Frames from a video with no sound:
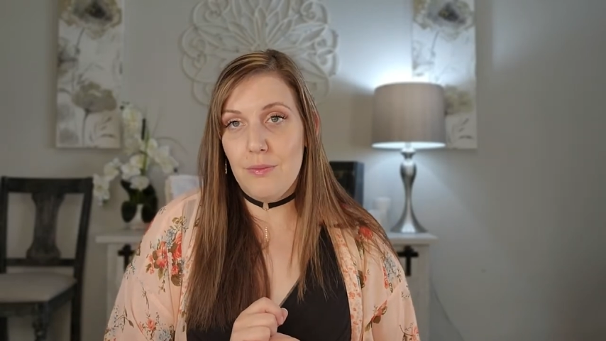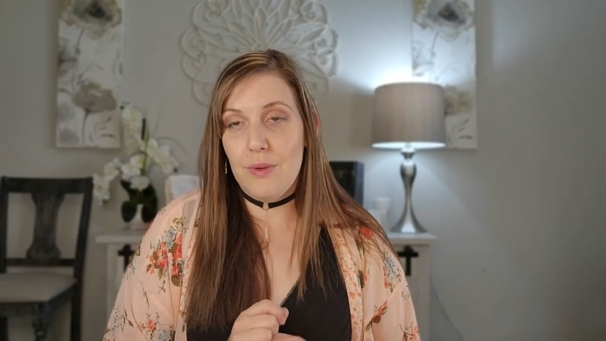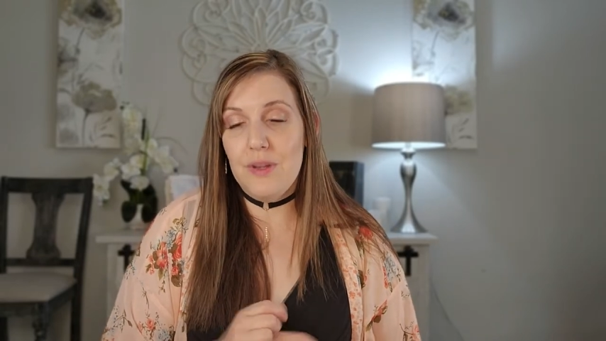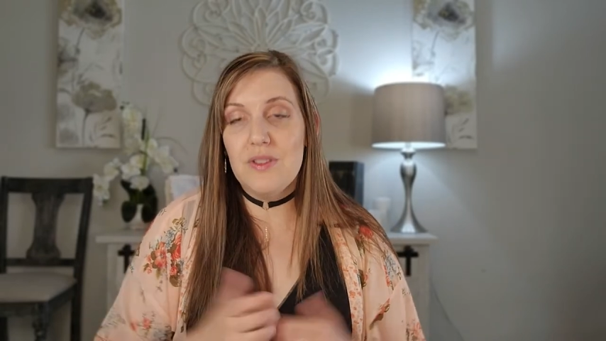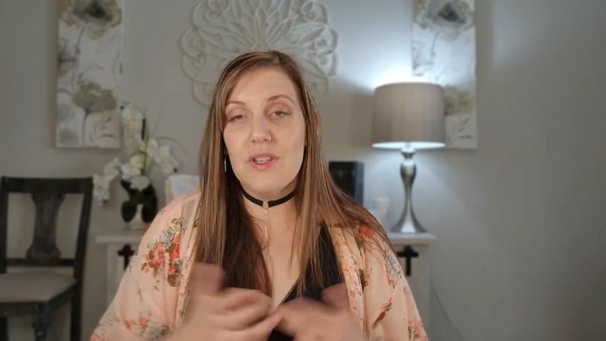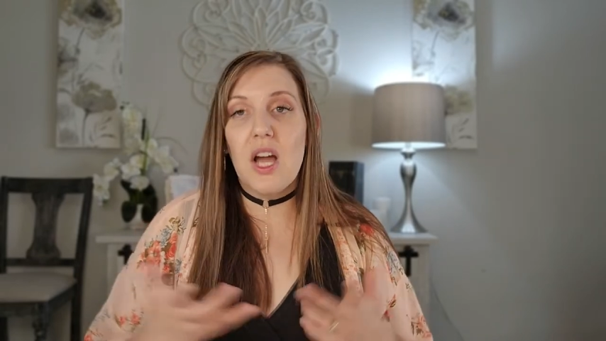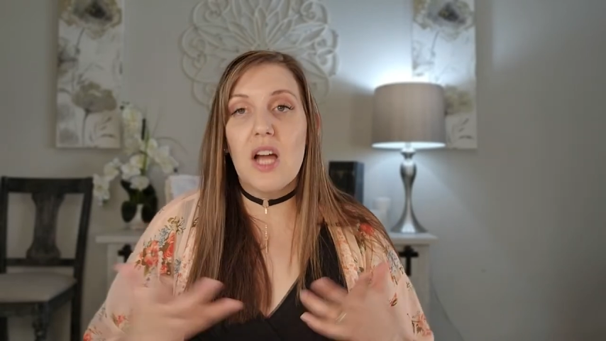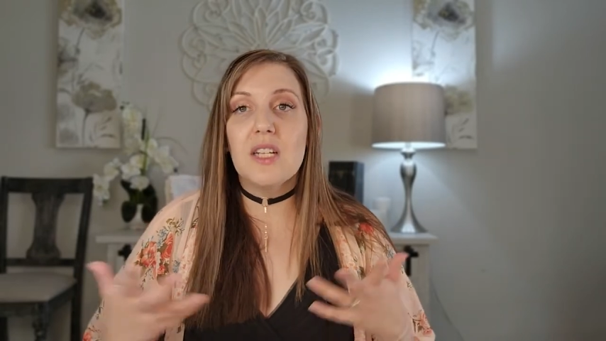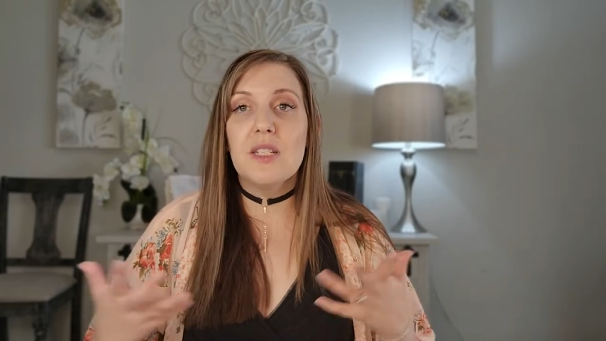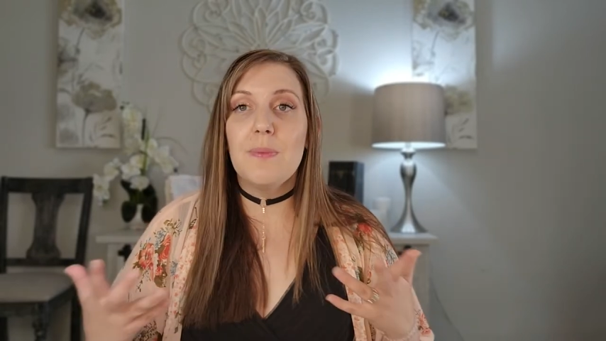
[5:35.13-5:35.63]
We
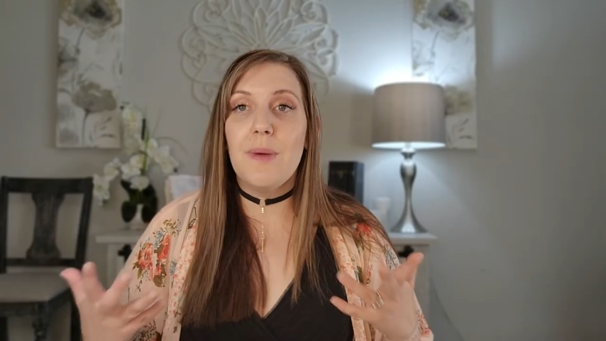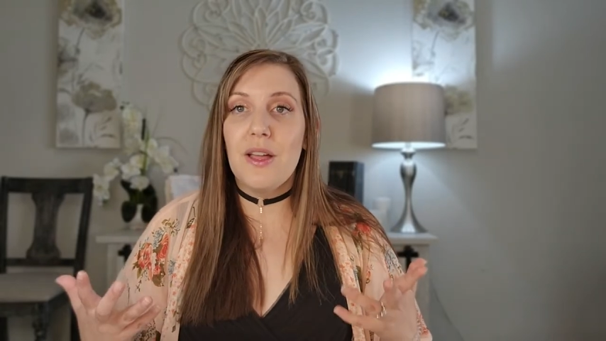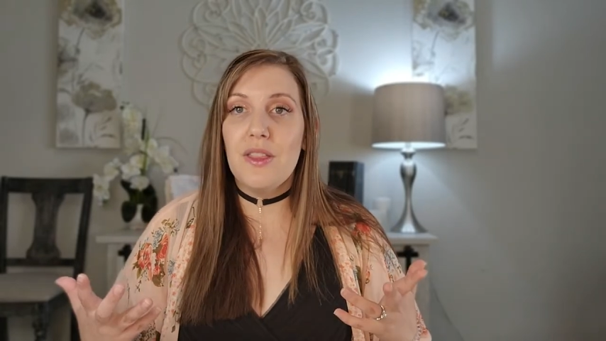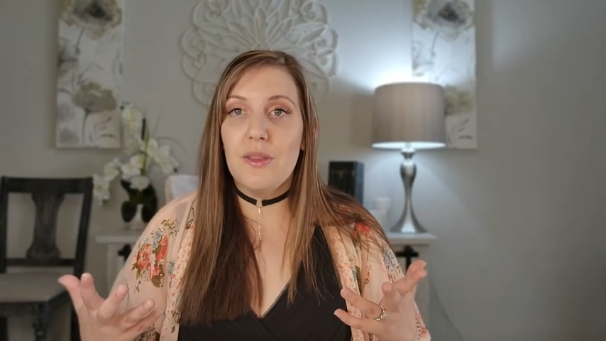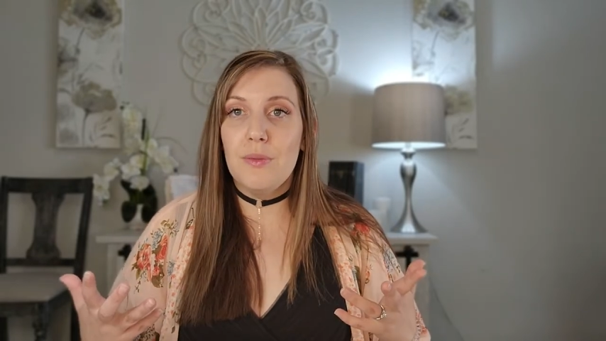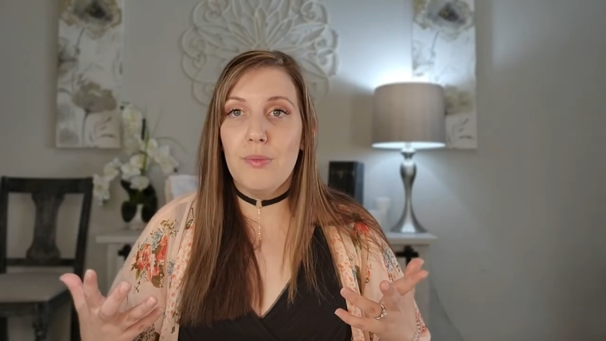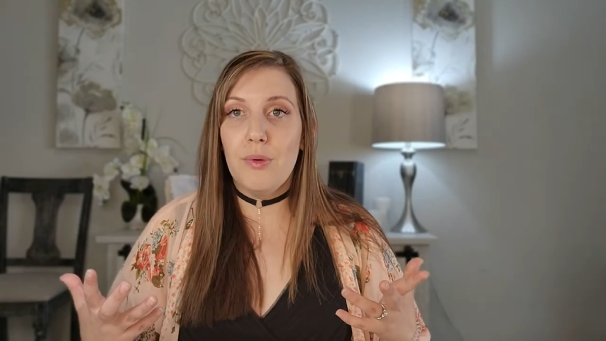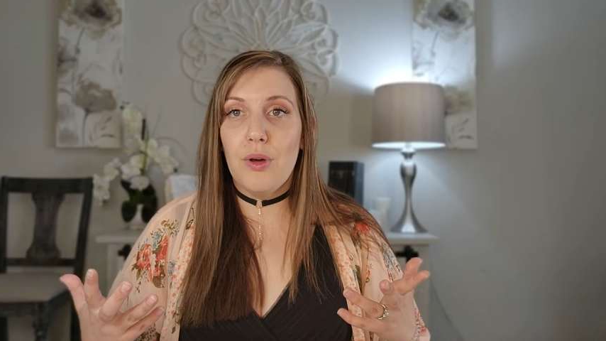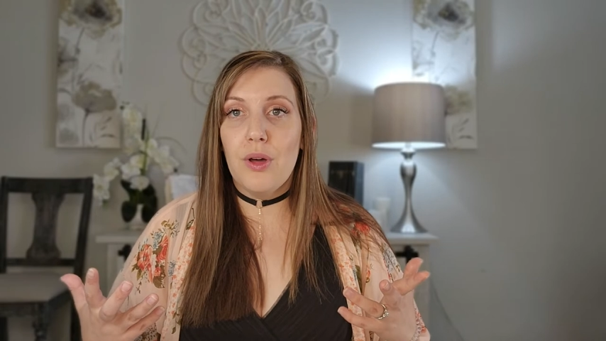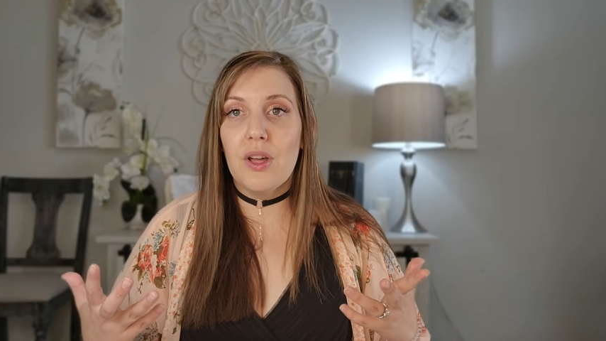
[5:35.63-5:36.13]
talked about
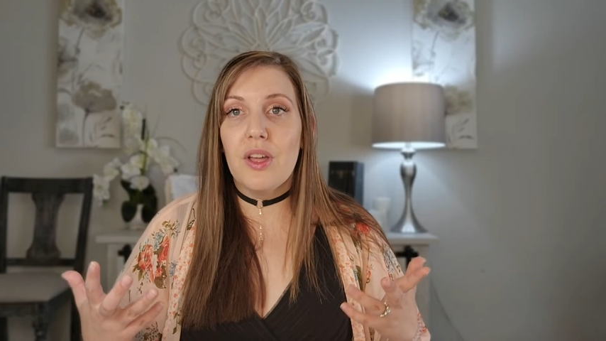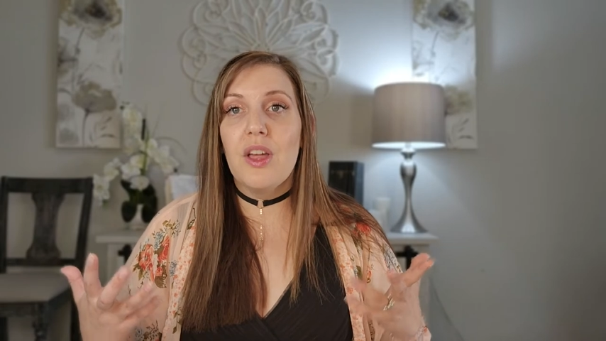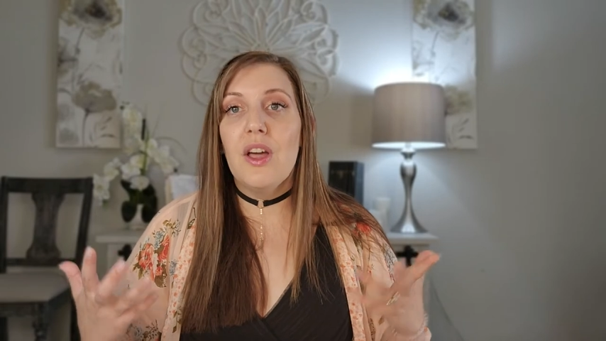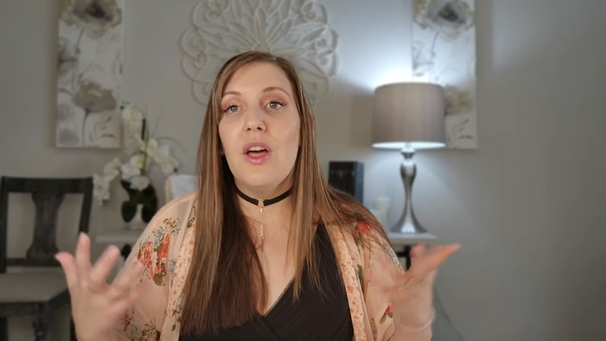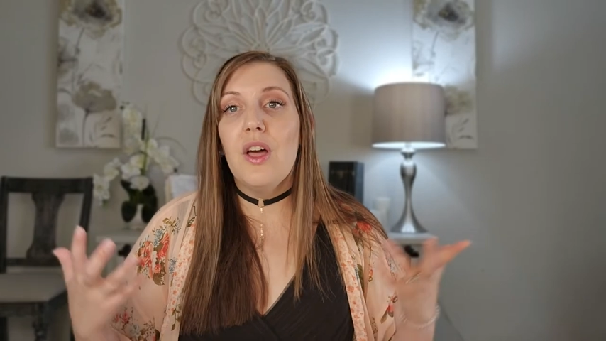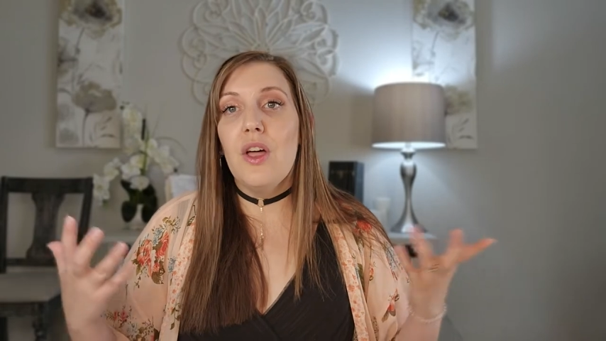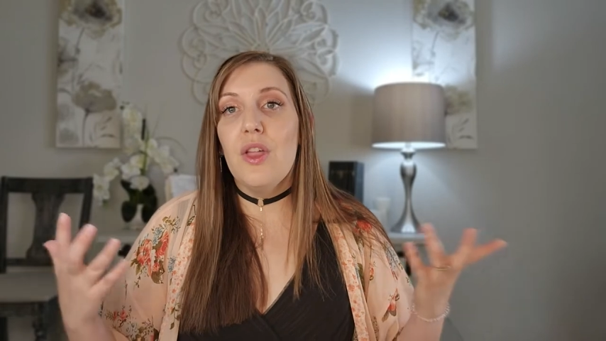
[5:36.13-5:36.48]
the book,